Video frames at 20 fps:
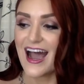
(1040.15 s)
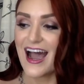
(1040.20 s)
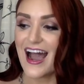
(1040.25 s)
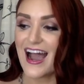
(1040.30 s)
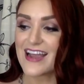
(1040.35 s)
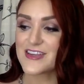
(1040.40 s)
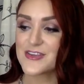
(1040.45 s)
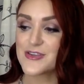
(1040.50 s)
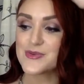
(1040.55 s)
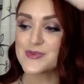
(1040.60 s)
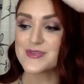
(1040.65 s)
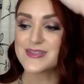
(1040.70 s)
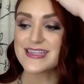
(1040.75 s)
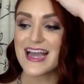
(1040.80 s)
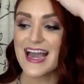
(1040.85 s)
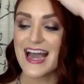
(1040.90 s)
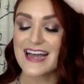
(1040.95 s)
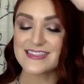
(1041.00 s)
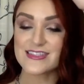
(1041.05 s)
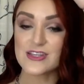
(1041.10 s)
I use
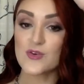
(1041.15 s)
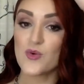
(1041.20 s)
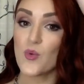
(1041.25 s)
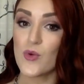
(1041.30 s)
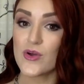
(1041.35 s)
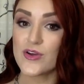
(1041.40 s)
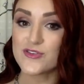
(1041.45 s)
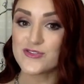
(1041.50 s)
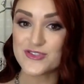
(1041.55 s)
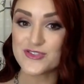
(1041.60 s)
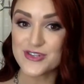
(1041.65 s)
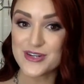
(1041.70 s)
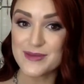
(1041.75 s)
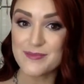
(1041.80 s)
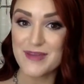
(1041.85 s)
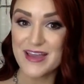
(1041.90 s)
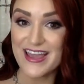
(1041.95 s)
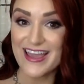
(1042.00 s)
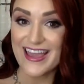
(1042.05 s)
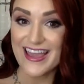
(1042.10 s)
it as an oil
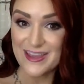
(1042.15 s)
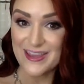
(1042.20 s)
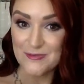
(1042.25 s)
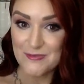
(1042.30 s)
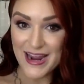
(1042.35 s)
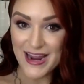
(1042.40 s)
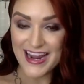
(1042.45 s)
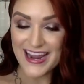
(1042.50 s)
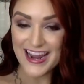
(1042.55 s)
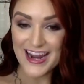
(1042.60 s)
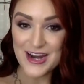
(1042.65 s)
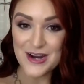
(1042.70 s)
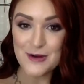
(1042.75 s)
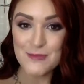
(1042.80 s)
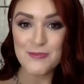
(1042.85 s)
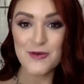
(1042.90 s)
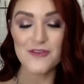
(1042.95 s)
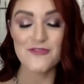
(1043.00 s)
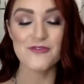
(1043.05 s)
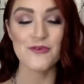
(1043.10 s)
treatment in my hair
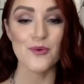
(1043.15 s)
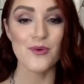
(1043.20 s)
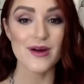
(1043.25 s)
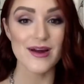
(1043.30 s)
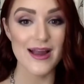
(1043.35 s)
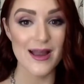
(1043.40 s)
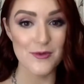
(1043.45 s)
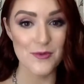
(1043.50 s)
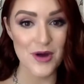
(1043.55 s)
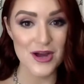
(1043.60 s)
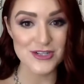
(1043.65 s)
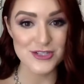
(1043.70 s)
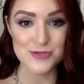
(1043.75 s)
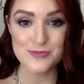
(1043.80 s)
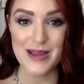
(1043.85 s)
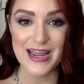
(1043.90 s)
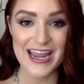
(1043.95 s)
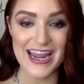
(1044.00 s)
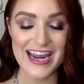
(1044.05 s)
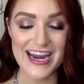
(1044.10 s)
before I wash
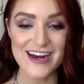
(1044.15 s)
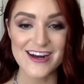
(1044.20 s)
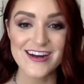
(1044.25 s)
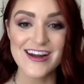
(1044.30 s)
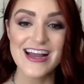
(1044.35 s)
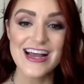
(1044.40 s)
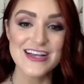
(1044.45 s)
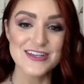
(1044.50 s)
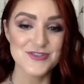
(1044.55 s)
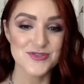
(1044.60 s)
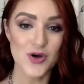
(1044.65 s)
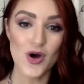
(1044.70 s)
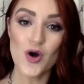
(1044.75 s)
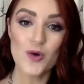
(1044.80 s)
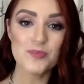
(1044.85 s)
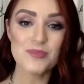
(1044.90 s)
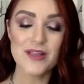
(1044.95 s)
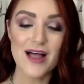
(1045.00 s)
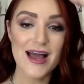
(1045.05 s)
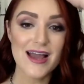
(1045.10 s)
my hair. So I'll
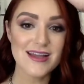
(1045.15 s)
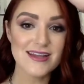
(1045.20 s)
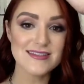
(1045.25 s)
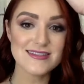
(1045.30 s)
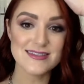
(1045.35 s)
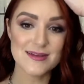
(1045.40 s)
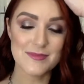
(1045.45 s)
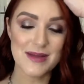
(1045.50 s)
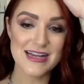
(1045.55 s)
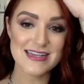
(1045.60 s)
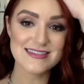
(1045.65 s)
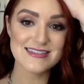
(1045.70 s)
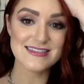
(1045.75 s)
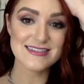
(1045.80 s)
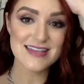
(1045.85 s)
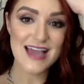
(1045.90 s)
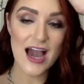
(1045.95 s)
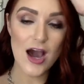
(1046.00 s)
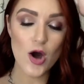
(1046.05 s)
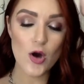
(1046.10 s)
apply it to my
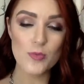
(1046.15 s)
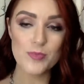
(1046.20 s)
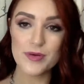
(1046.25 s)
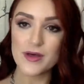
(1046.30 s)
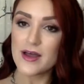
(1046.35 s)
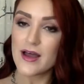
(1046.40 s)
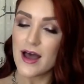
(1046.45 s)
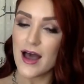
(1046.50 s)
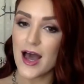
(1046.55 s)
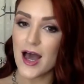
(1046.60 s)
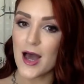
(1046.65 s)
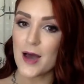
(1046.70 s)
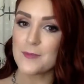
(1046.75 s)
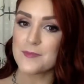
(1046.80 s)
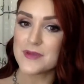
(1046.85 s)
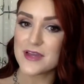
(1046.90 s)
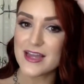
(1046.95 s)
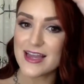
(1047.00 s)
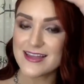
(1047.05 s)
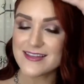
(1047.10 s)
scalp
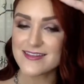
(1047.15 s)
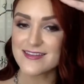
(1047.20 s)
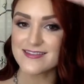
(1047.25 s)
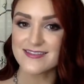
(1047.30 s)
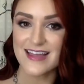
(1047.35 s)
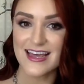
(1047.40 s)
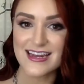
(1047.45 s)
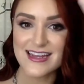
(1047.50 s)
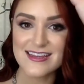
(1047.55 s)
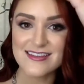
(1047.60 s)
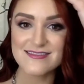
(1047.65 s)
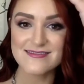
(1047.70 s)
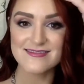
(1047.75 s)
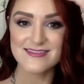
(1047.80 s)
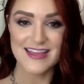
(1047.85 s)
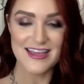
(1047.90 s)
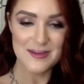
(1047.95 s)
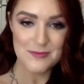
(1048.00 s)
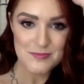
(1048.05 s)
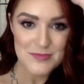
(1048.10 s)
um, and let it
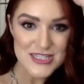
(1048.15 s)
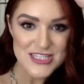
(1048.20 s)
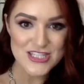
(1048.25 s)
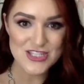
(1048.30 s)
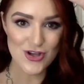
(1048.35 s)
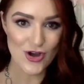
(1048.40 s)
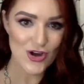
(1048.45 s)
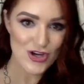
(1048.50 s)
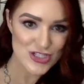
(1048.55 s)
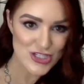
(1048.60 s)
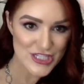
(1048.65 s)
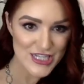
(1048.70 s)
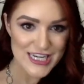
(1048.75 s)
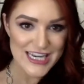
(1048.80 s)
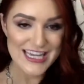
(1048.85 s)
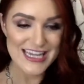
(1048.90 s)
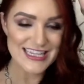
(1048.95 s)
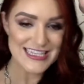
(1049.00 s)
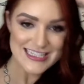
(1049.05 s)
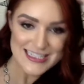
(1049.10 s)
like massage it
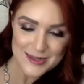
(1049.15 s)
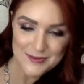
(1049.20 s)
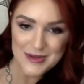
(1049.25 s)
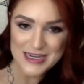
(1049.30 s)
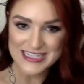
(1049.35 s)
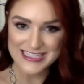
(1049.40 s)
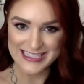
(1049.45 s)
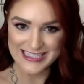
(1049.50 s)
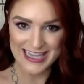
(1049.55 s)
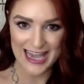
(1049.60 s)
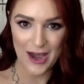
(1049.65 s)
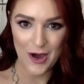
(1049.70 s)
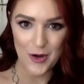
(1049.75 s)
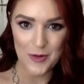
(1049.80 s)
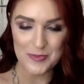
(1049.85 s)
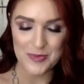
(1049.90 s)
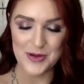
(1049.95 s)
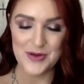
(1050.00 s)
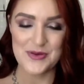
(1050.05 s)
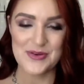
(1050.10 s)
into my
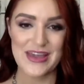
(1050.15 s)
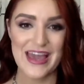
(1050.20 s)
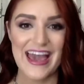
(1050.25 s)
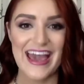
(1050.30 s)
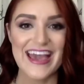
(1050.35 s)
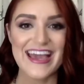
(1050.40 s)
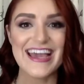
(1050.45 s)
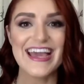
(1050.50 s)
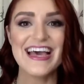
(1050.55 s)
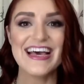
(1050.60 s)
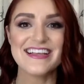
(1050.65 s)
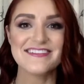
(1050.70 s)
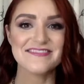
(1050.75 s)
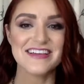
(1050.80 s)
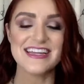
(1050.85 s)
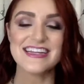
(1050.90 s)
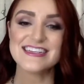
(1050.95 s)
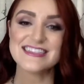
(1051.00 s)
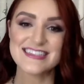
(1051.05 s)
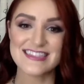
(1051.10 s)
scalp, okay?
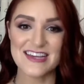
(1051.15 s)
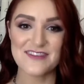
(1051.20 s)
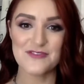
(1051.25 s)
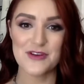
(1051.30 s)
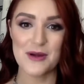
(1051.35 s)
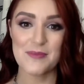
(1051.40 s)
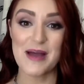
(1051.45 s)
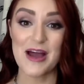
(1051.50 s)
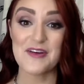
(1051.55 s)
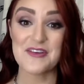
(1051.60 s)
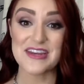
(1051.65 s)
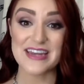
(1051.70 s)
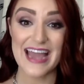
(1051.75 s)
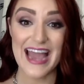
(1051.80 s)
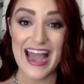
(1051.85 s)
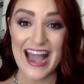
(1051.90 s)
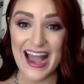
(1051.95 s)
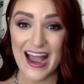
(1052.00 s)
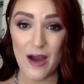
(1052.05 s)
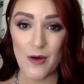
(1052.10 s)
Let it sit for about an
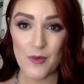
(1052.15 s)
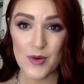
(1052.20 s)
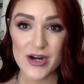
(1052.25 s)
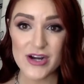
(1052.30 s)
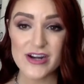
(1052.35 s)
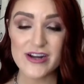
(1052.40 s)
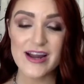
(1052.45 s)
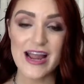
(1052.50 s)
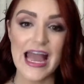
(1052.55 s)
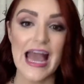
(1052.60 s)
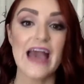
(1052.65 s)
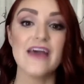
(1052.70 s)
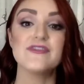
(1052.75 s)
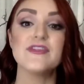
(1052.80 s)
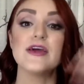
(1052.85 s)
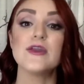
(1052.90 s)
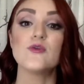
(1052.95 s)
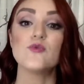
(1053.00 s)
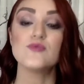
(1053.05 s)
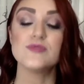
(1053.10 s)
hour and
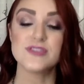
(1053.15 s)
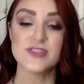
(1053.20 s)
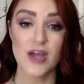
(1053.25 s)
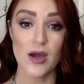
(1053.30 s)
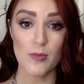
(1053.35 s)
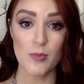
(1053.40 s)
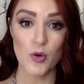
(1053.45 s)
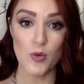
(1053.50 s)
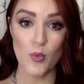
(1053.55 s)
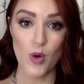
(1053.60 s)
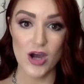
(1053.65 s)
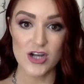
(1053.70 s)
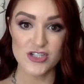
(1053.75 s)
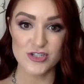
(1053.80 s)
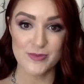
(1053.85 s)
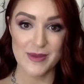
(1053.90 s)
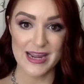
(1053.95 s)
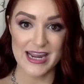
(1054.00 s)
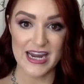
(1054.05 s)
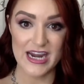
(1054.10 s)
then double
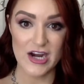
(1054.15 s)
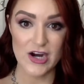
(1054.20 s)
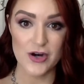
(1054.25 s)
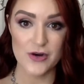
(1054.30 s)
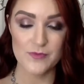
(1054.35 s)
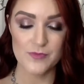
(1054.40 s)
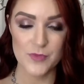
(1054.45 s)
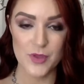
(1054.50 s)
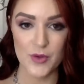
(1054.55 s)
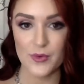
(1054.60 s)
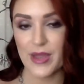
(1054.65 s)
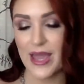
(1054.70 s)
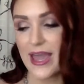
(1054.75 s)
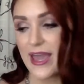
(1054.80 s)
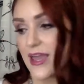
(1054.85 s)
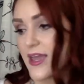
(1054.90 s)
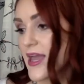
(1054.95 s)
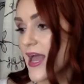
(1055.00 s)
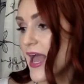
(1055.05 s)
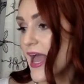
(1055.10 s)
wash my hair,
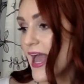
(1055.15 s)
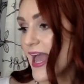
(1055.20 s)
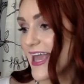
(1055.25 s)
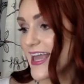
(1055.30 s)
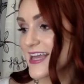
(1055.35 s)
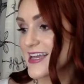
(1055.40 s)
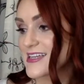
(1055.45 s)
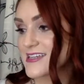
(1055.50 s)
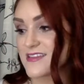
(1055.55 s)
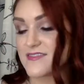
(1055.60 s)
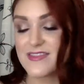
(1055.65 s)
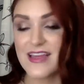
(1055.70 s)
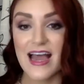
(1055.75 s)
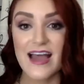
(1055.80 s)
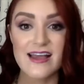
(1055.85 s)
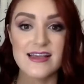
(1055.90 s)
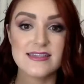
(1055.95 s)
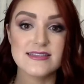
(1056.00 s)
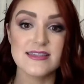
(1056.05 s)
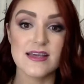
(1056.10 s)
okay? And
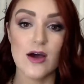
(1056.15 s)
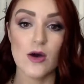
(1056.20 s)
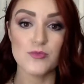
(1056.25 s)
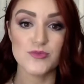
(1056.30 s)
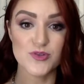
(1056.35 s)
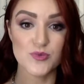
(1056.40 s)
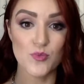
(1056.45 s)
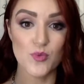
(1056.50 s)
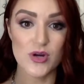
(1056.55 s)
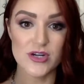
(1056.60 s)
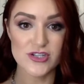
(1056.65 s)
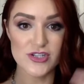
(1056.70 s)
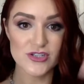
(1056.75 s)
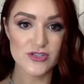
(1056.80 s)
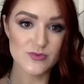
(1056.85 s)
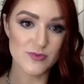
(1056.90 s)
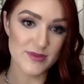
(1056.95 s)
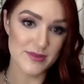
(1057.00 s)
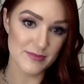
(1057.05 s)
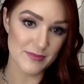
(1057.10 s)
that has helped
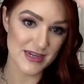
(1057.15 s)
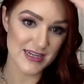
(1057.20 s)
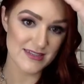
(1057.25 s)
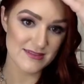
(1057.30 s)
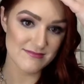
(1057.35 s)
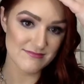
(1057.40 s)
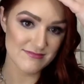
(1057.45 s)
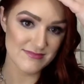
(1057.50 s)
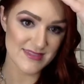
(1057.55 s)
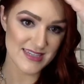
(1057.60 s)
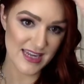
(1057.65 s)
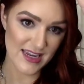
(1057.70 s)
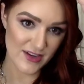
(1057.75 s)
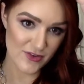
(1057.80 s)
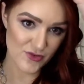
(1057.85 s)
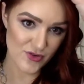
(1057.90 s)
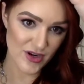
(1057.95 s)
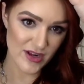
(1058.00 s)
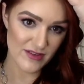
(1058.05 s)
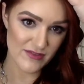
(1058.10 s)
wonders with my
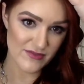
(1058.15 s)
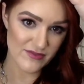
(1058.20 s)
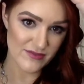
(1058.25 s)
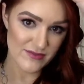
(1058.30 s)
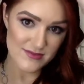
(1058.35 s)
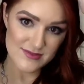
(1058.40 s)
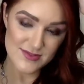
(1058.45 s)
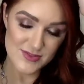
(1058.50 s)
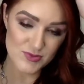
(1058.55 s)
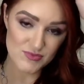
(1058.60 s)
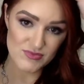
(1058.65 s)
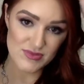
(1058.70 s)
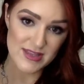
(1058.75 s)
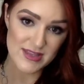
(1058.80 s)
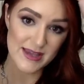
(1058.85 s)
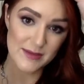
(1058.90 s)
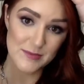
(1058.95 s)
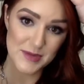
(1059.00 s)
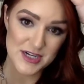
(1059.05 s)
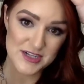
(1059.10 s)
dandruff. It's
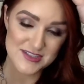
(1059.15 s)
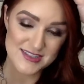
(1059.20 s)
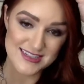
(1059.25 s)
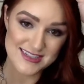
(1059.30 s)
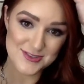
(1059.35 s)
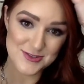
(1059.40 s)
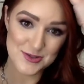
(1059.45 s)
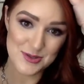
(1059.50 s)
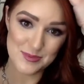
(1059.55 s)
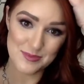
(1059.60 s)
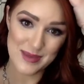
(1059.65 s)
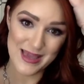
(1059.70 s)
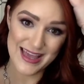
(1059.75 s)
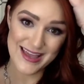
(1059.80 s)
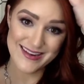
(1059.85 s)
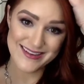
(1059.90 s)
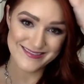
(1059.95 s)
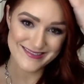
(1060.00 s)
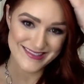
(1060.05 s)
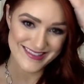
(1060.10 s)
really embarrassing to
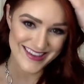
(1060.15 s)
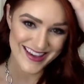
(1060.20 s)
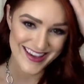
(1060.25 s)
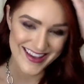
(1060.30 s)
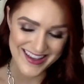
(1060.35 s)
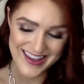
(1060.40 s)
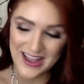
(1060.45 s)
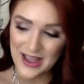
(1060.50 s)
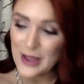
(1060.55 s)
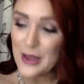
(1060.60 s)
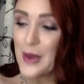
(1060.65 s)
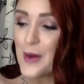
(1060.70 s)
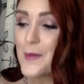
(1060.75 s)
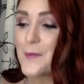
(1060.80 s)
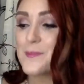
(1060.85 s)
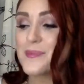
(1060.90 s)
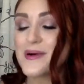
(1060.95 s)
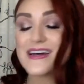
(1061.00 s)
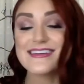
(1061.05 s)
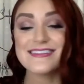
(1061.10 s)
admit,
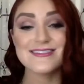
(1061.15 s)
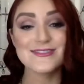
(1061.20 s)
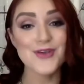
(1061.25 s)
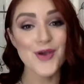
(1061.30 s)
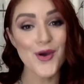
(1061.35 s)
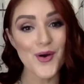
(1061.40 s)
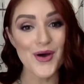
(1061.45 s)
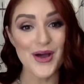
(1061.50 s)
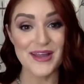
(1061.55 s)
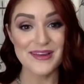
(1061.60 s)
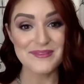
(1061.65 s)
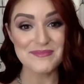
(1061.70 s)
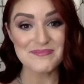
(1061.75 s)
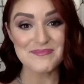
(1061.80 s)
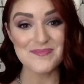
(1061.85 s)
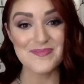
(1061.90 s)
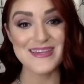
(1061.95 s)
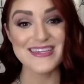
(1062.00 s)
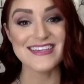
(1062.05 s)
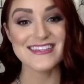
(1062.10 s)
but it's gone
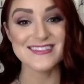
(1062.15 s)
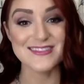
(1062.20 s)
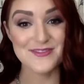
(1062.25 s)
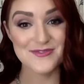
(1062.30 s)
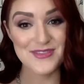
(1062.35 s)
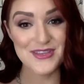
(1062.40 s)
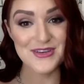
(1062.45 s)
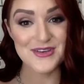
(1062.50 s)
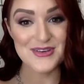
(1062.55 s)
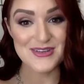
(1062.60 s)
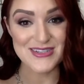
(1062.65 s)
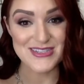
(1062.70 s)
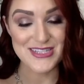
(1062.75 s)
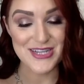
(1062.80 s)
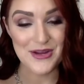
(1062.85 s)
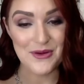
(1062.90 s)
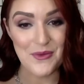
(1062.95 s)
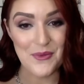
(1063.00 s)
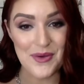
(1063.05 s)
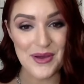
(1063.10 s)
because of the
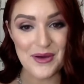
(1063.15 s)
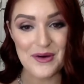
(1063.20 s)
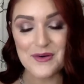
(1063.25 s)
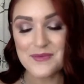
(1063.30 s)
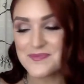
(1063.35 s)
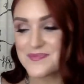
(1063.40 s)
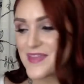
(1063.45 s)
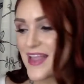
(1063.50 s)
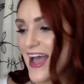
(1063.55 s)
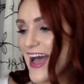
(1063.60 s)
nourishing oil.